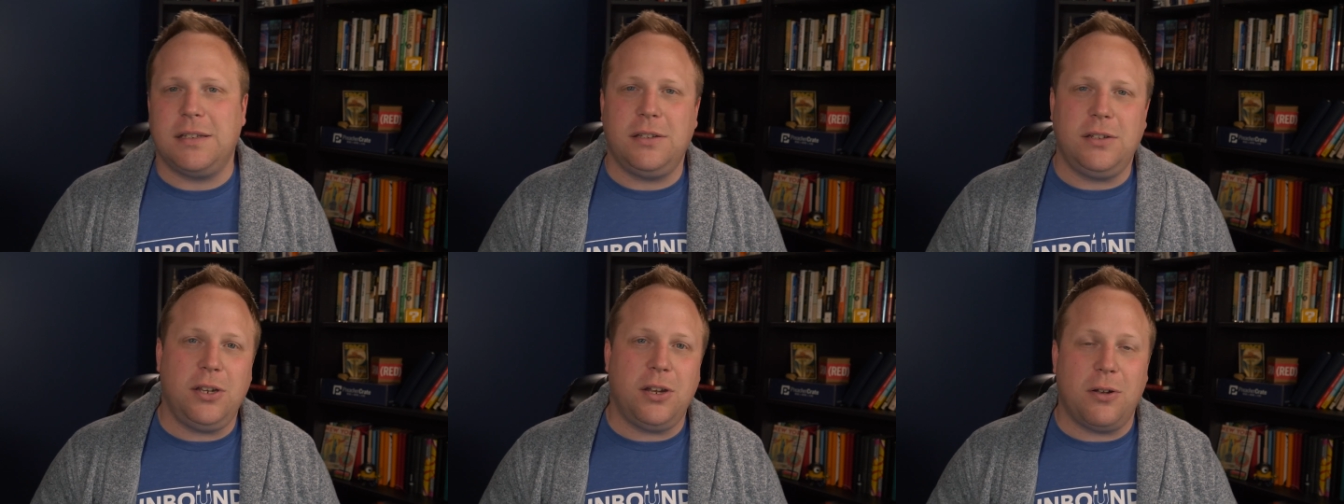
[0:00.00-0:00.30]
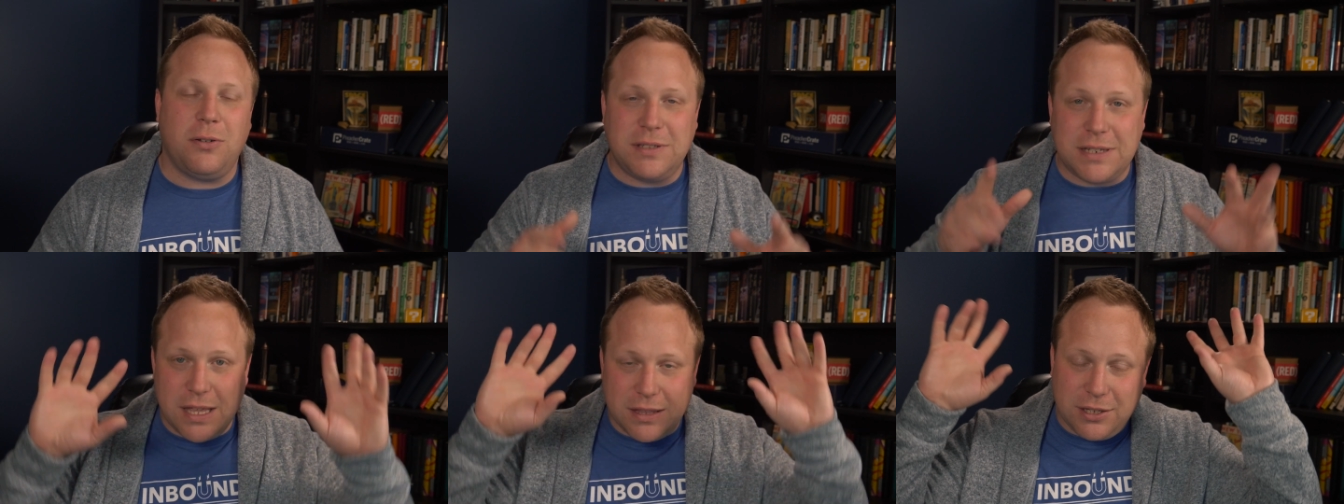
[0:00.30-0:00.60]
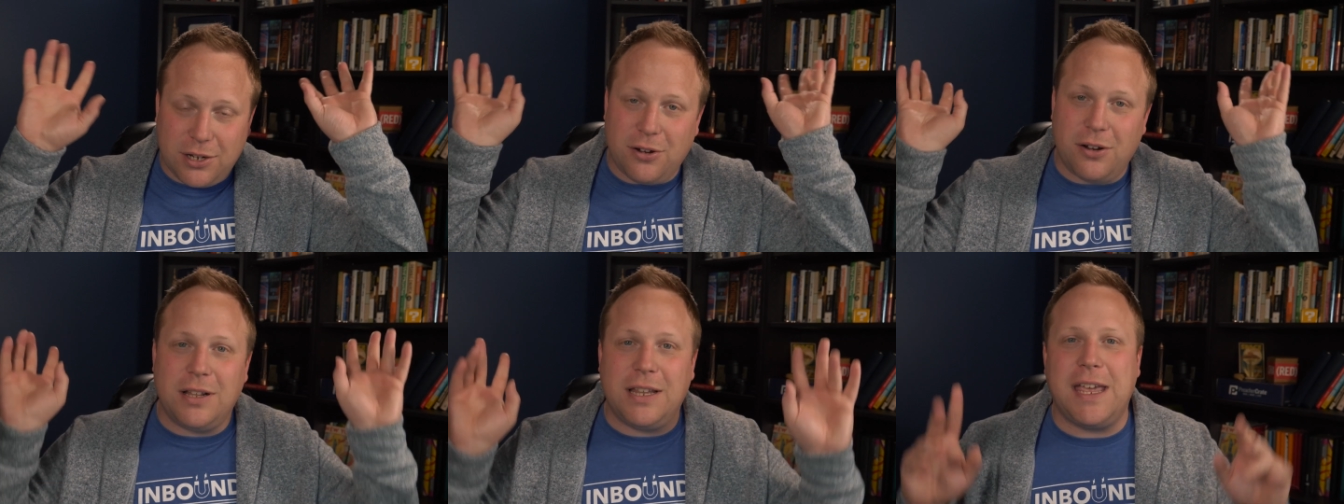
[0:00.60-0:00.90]
And, he's got
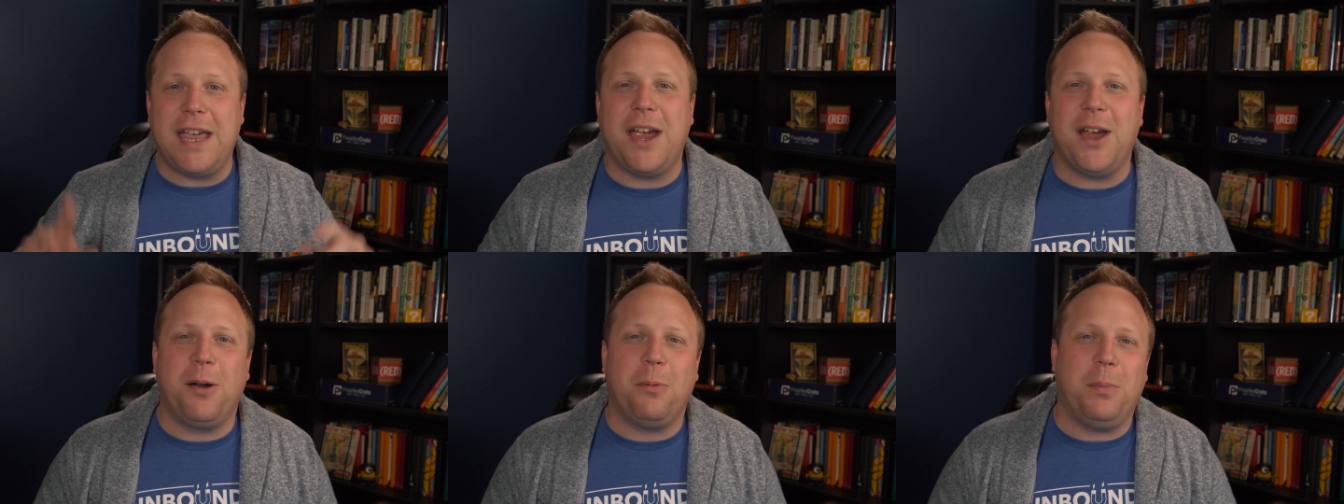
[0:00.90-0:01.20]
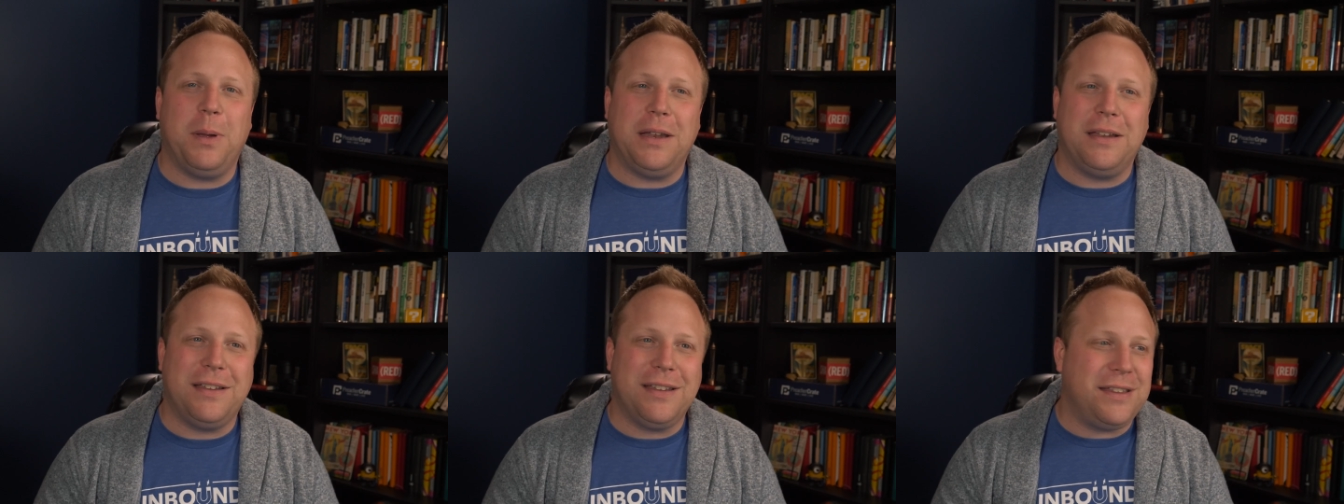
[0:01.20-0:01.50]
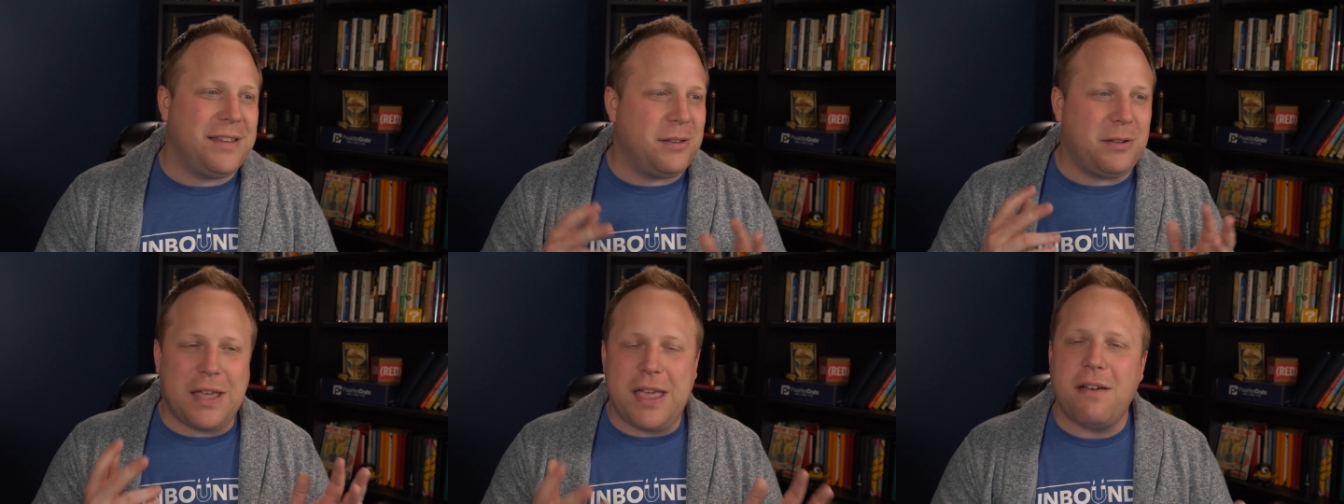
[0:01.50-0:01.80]
the curly hair, but
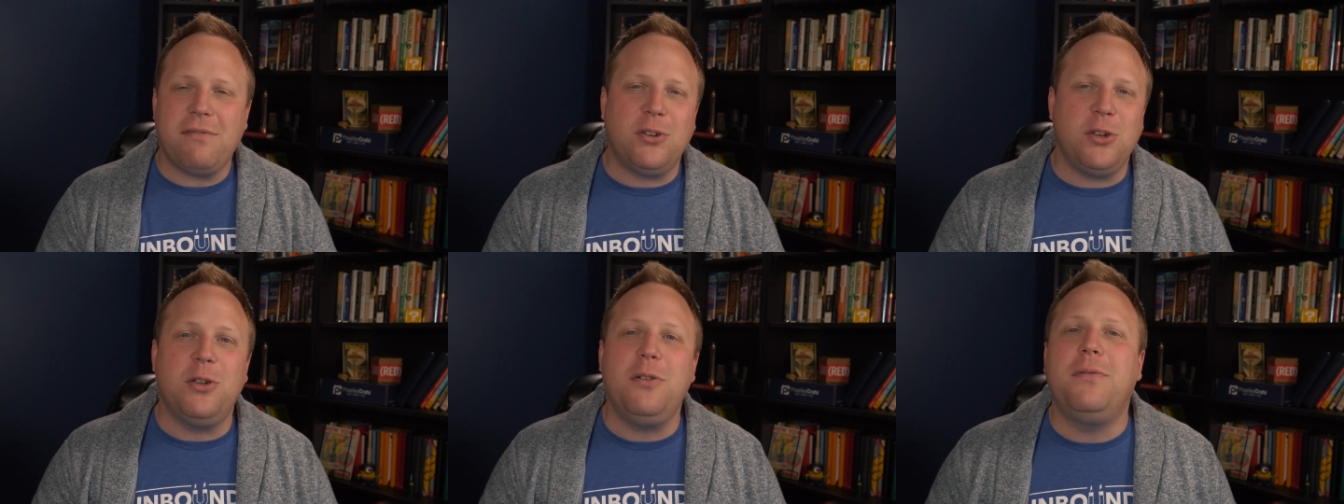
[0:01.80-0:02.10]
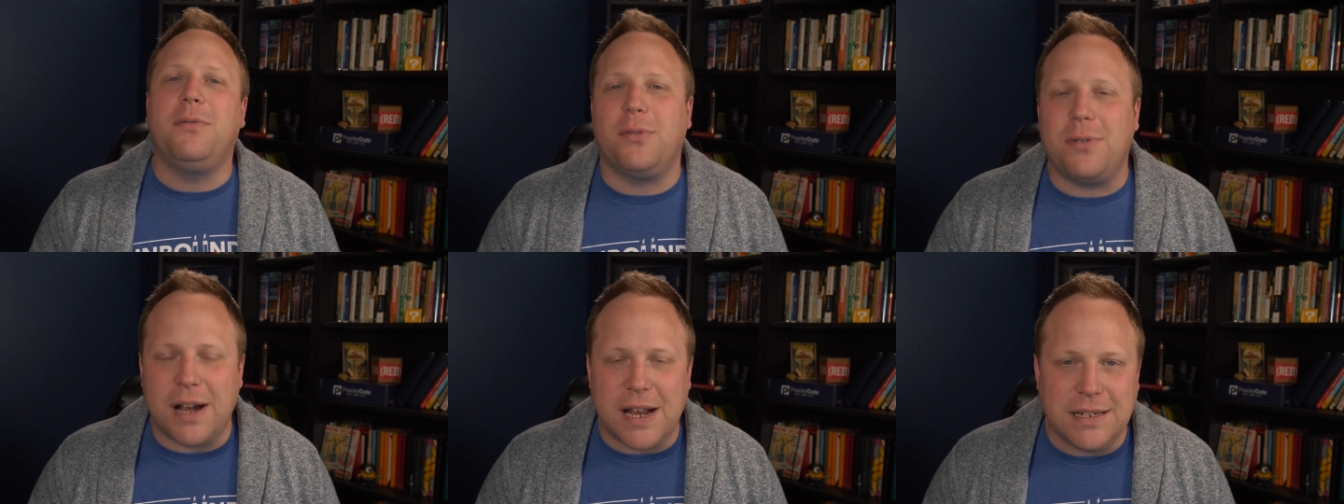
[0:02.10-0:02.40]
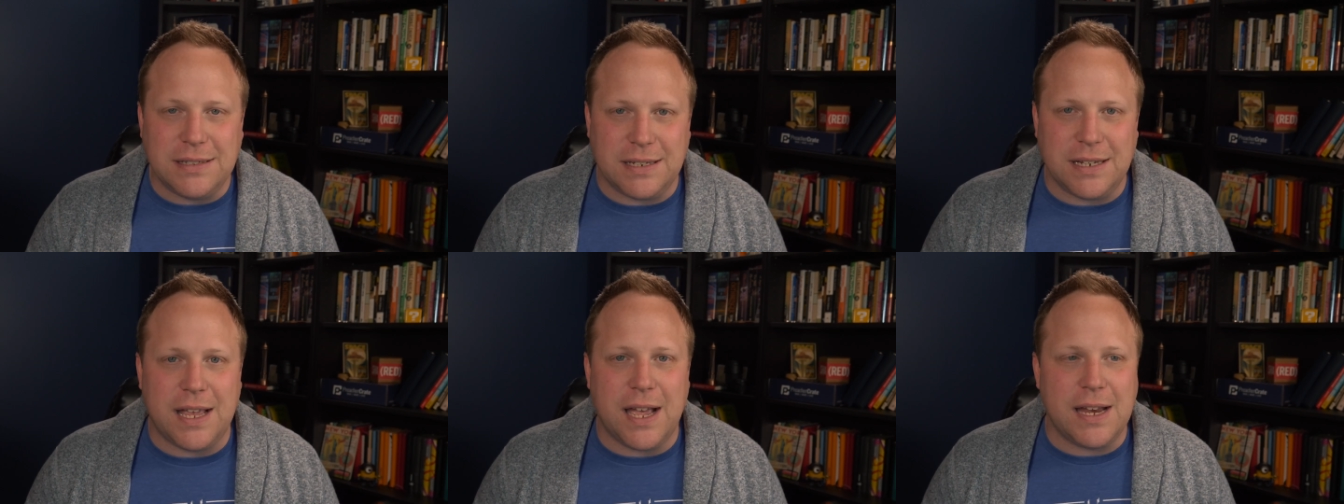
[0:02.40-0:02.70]
they have a new Verizon